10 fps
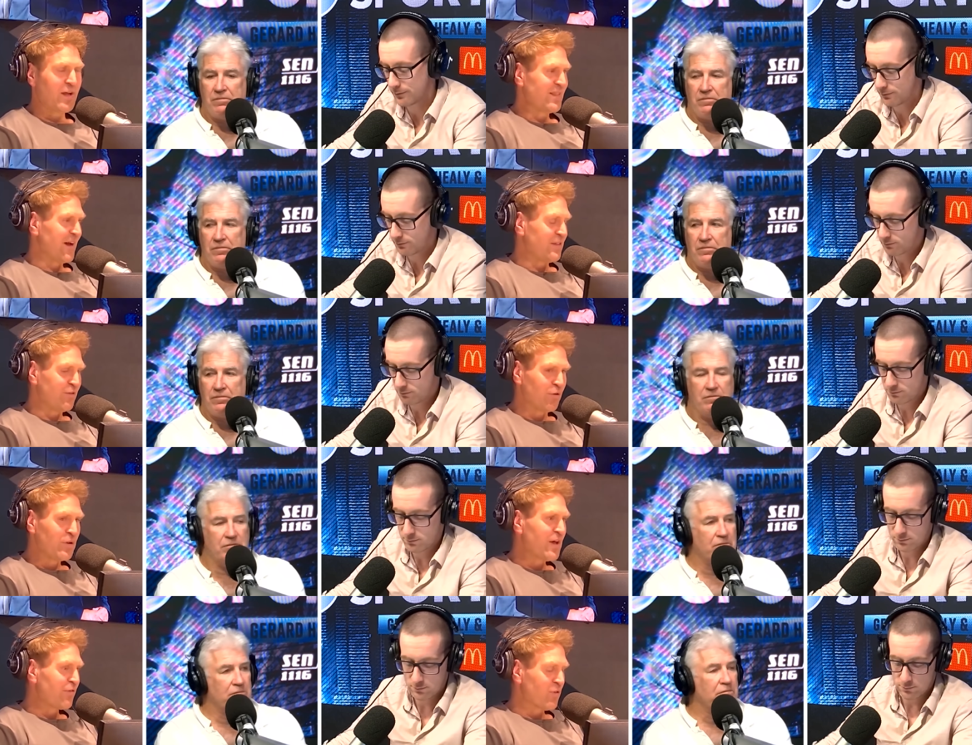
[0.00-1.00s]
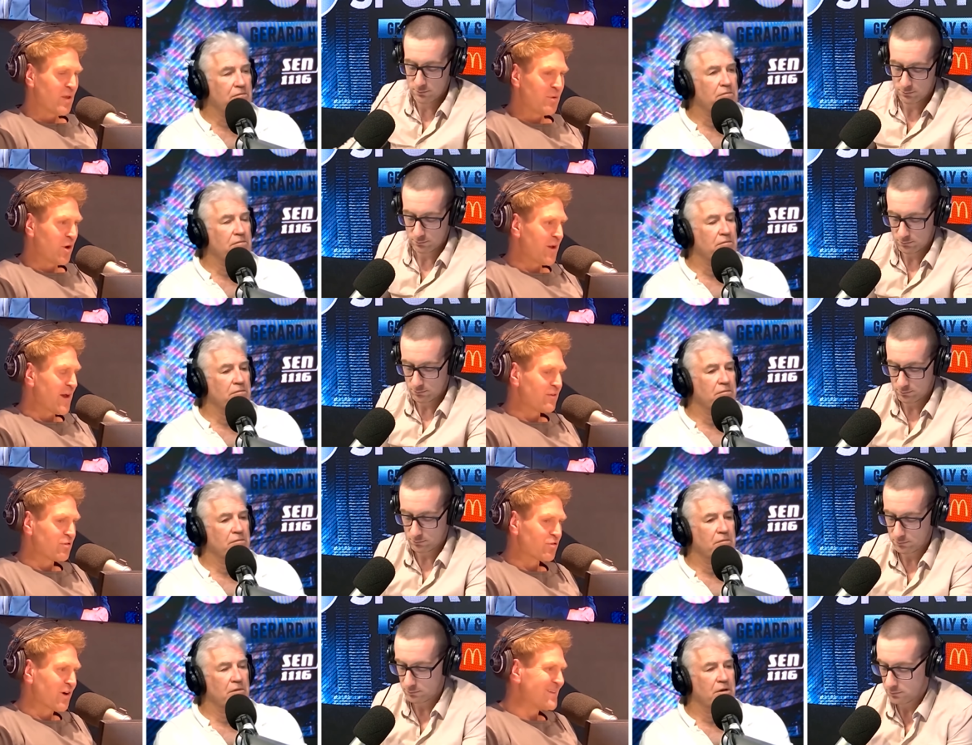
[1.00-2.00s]
Speaker 1: Port Adelaide, the fallout for them going out in
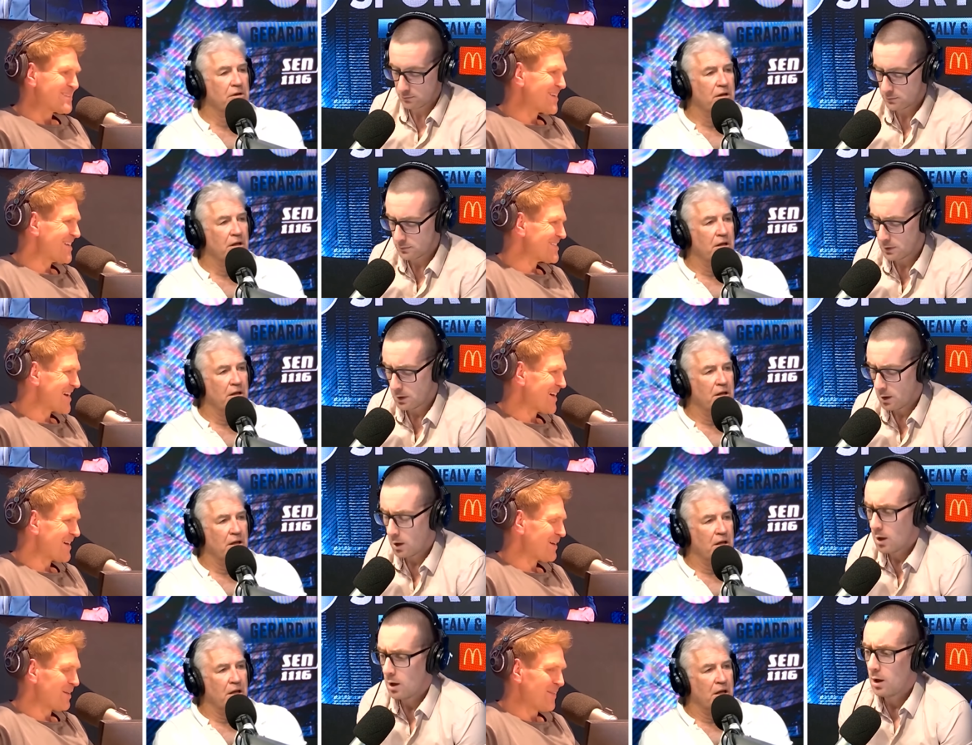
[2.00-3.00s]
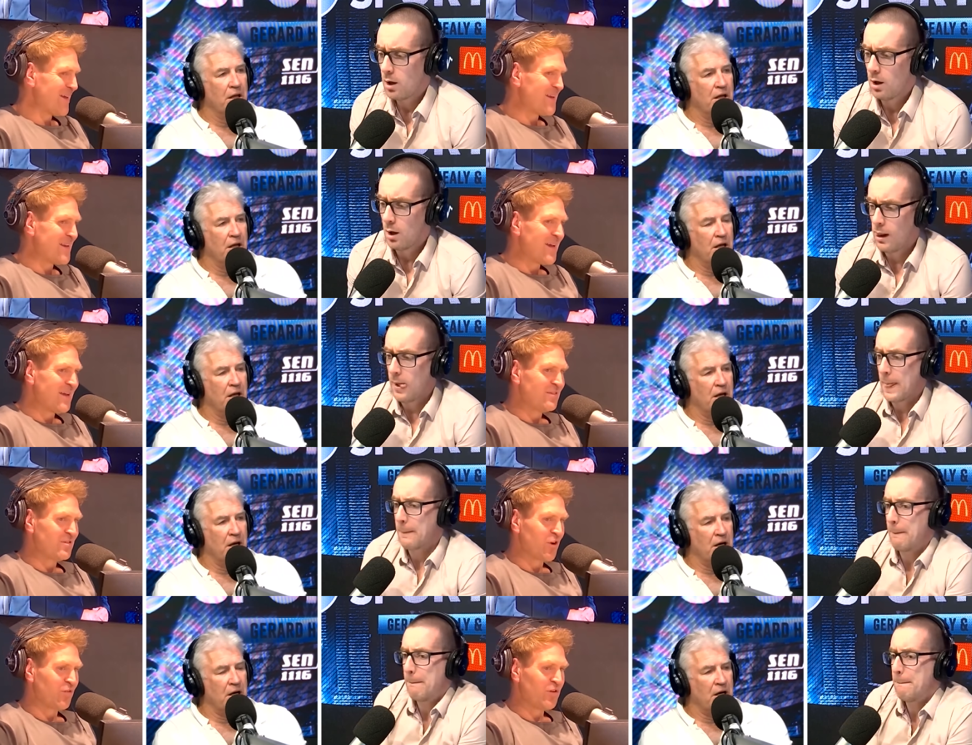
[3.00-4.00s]
straight sets, are uh, their needs
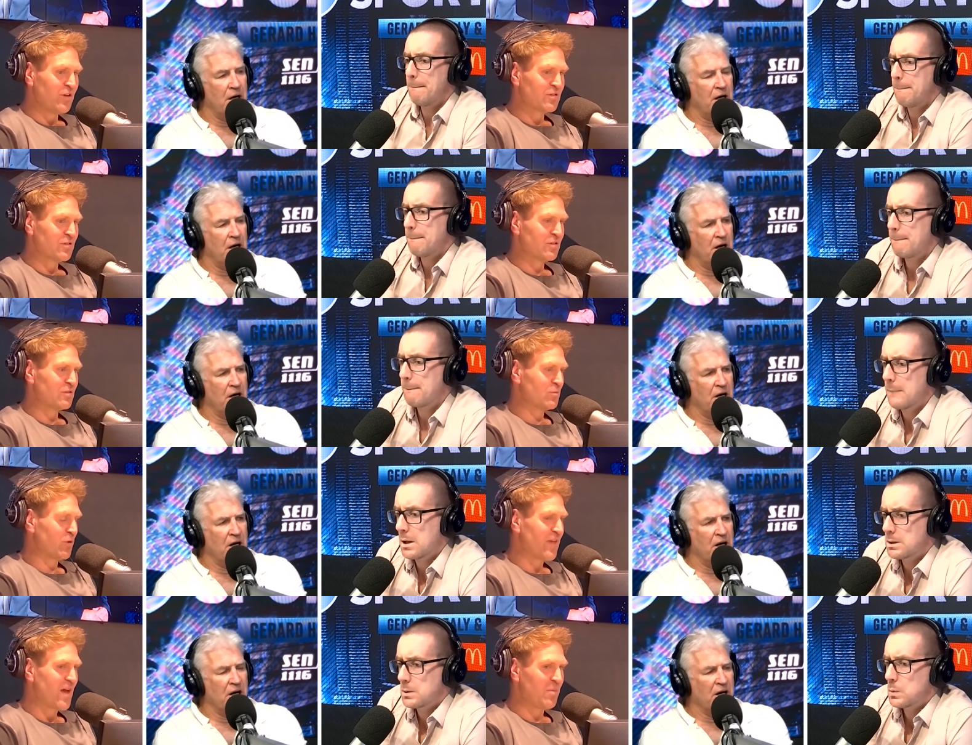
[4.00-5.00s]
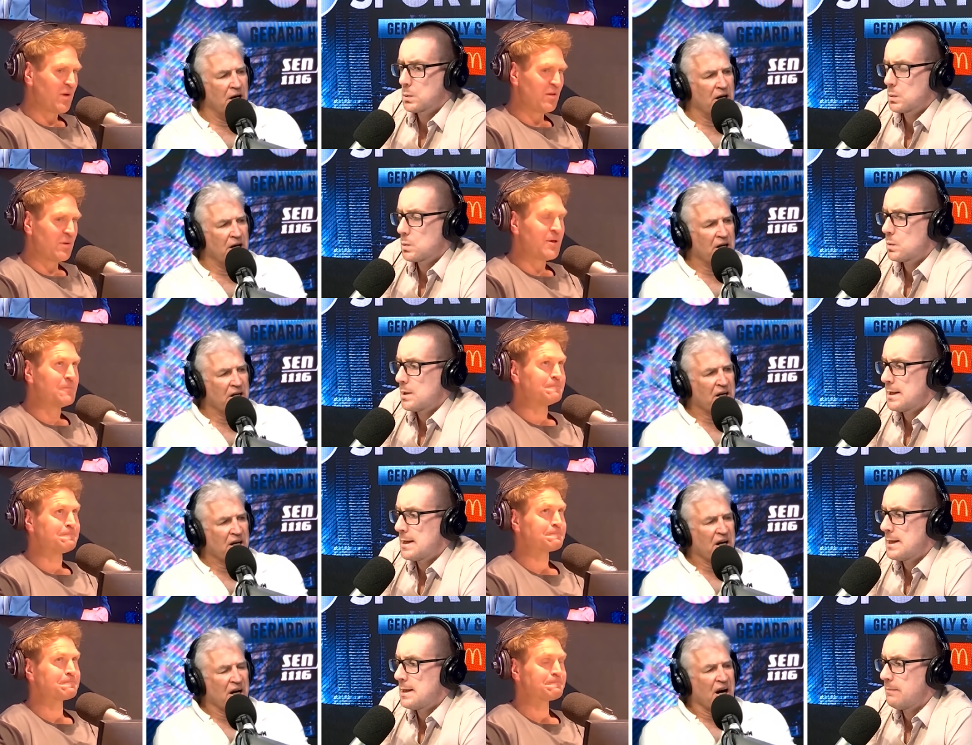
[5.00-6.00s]
as obvious as what they appear to be?
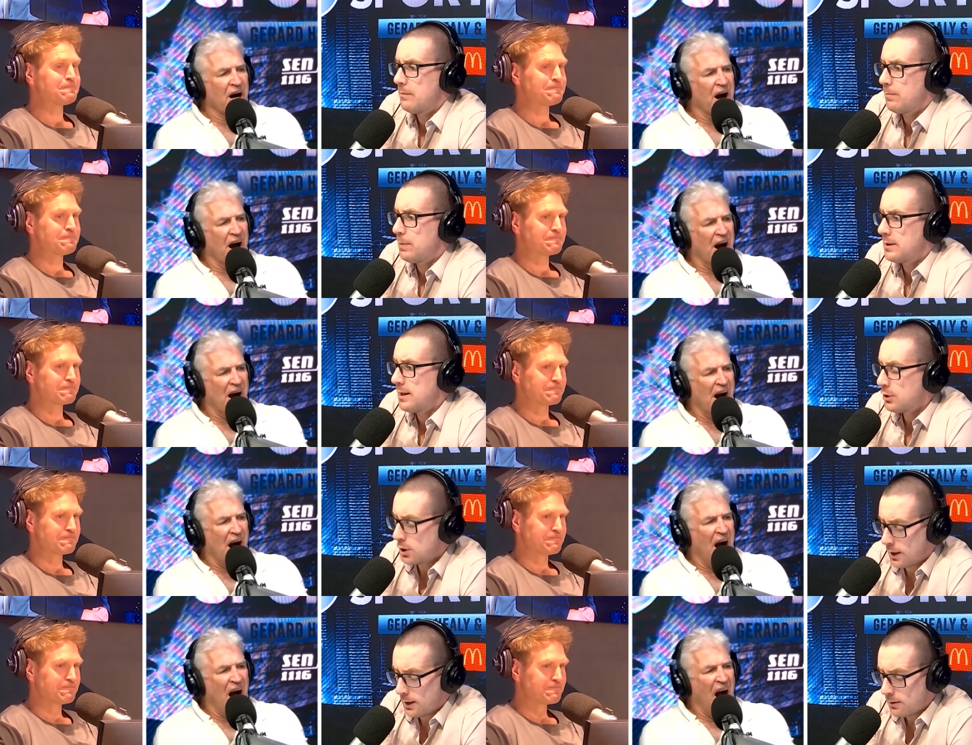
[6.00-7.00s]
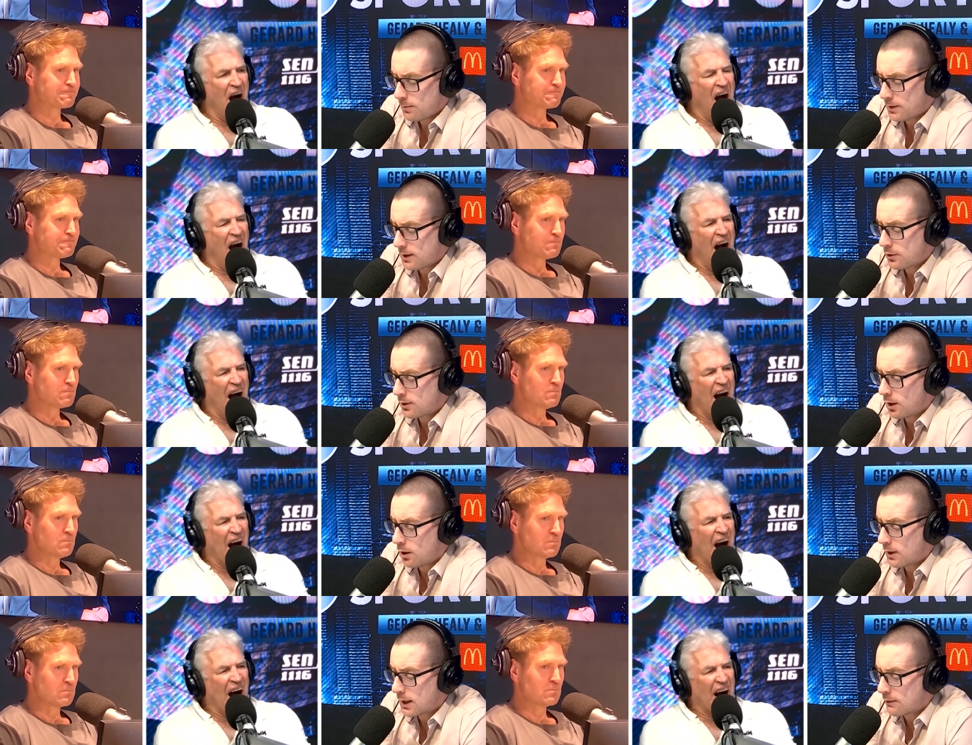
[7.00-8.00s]
Speaker 2: Um, potentially, potentially.
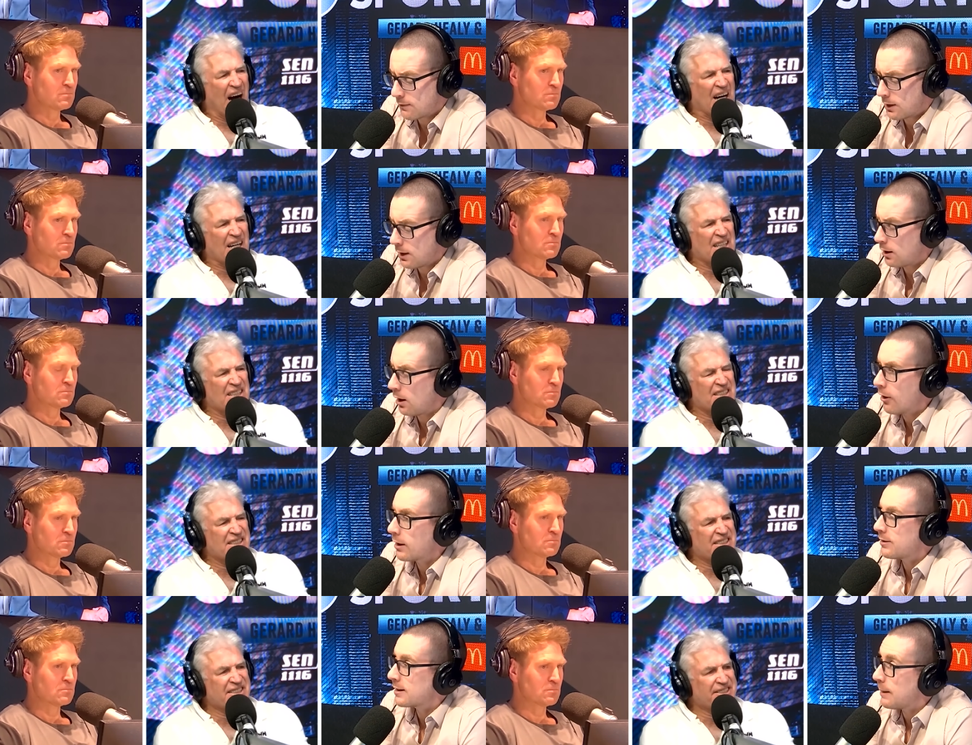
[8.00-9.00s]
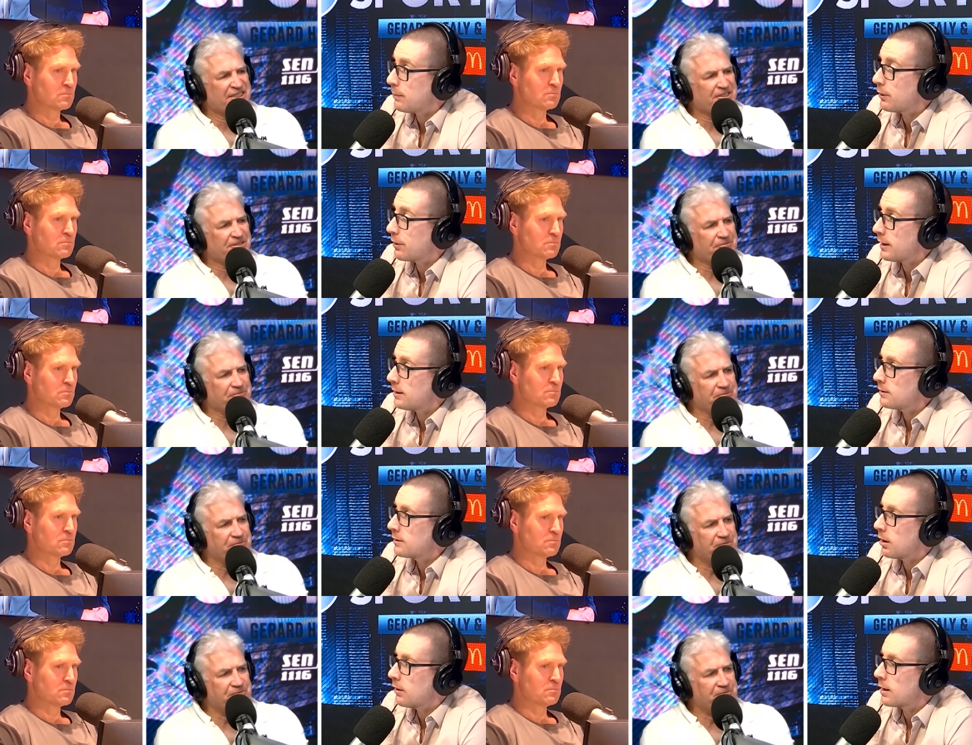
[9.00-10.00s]
I reckon, you know, I reckon there's a couple of
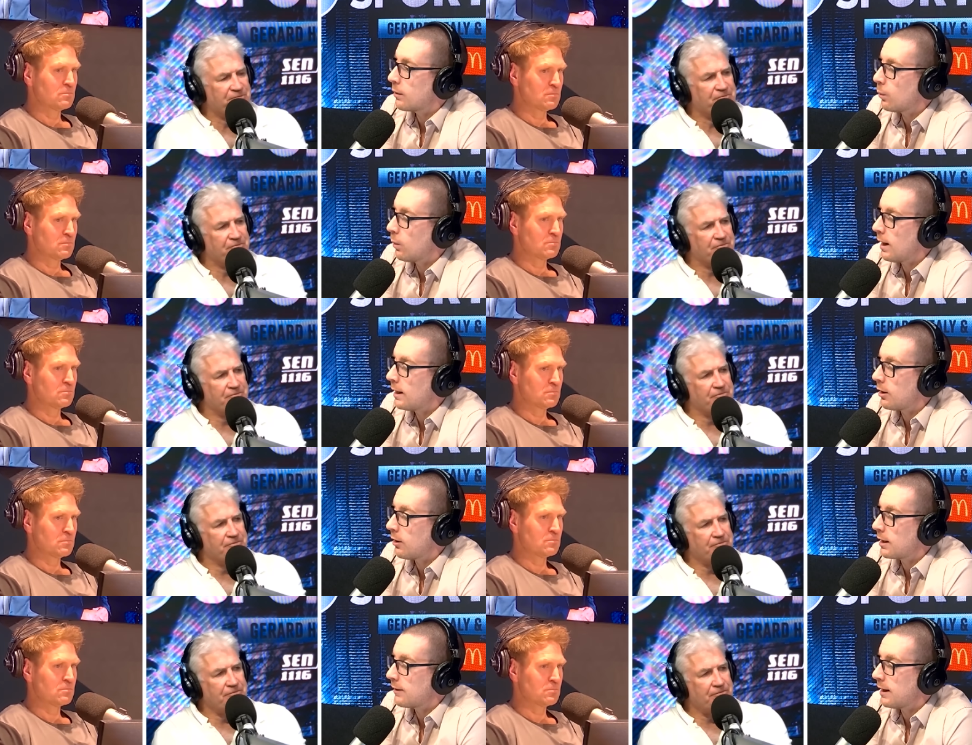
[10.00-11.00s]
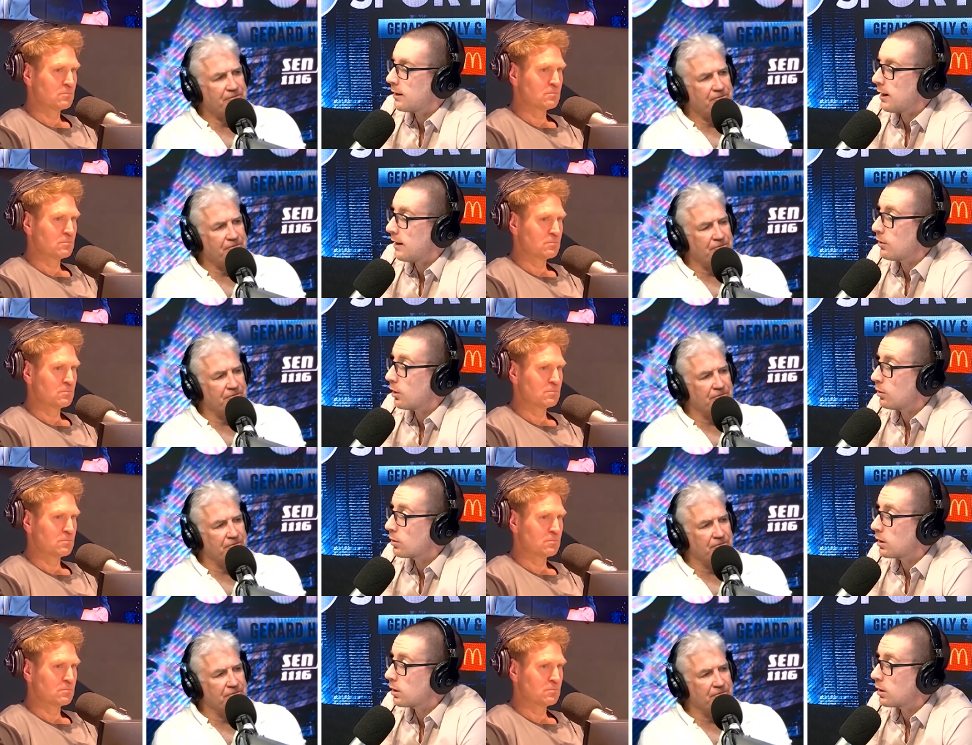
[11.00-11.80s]
things. I reckon one, I reckon they could have a